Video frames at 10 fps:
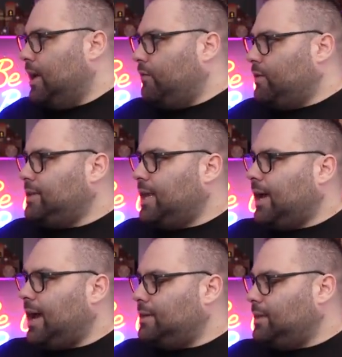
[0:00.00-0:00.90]
If we see a
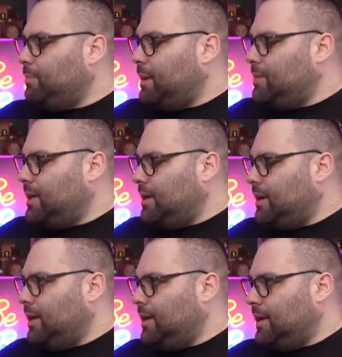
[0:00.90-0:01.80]
high
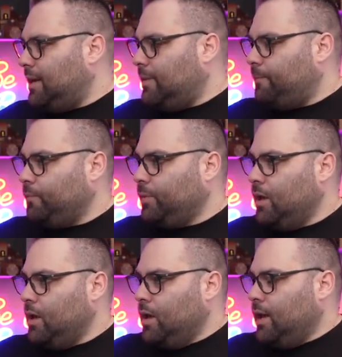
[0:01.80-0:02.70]
CPM
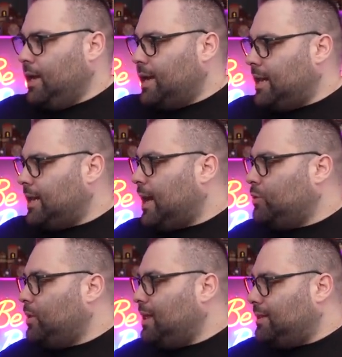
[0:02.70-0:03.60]
in another
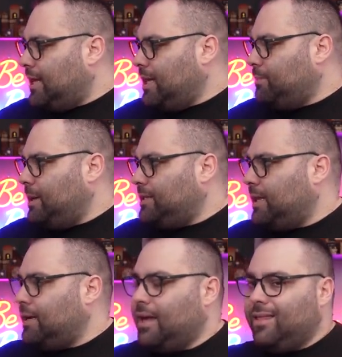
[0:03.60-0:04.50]
account with a trained
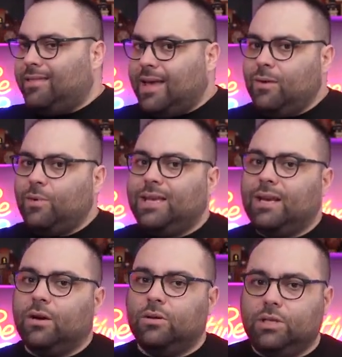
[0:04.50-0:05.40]
pixel, then we
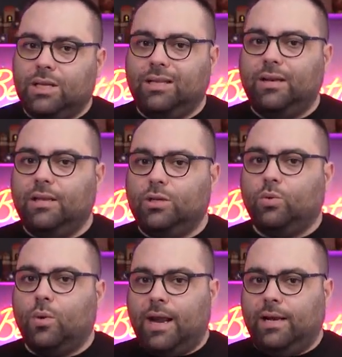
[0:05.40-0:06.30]
can consider this
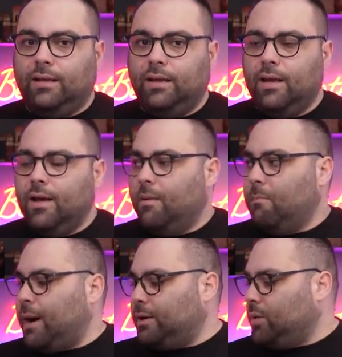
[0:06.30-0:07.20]
quality.
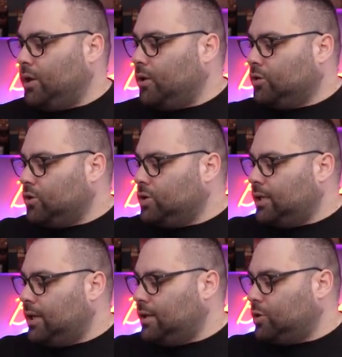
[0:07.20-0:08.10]
But we cannot
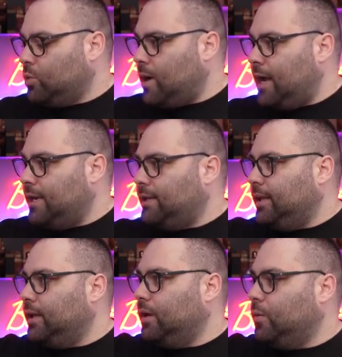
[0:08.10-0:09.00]
consider this
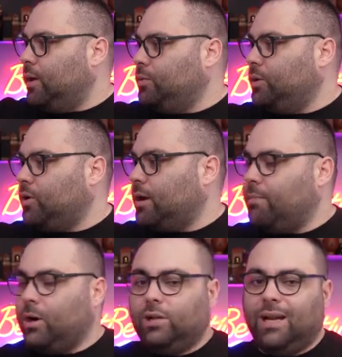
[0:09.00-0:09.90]
quality when we talk
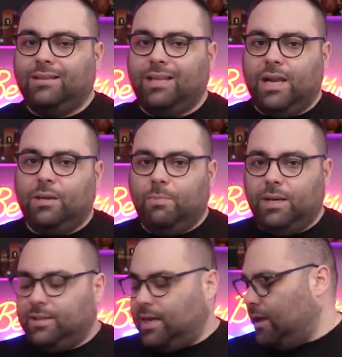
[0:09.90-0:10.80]
about an untrained
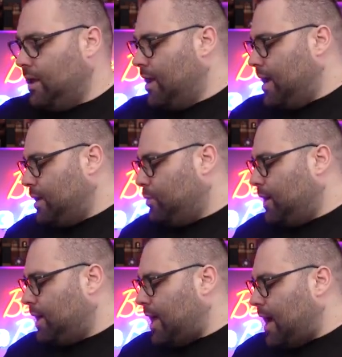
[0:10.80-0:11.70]
pixel and
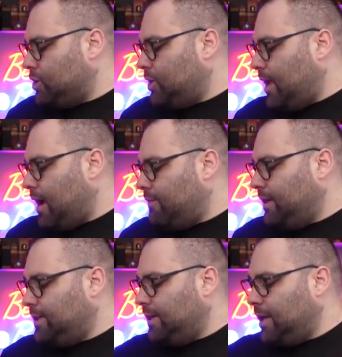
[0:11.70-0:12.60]
we're actually
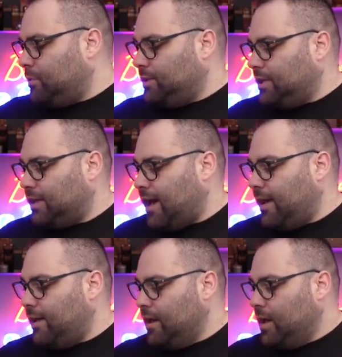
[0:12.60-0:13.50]
having a CTR which is
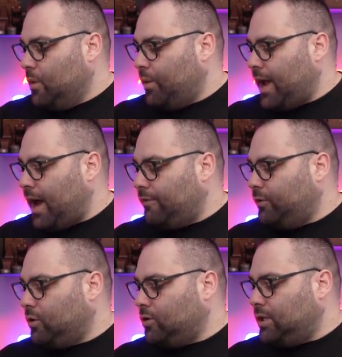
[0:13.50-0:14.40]
high. We have
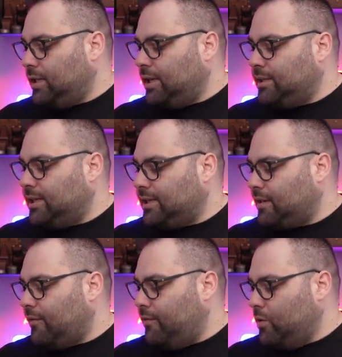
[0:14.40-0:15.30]
to consider it
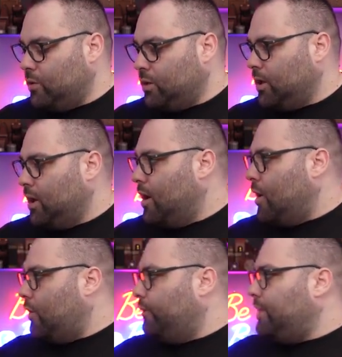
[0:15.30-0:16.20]
just a fluke
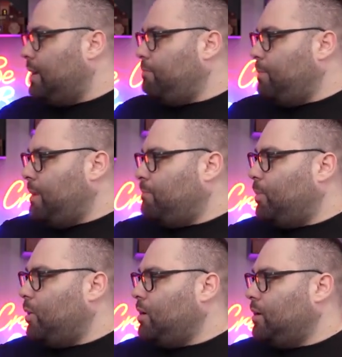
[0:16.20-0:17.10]
of the
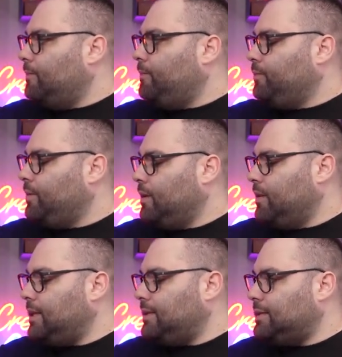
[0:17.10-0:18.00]
people
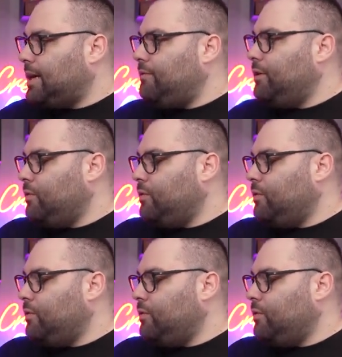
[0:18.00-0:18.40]
that it's having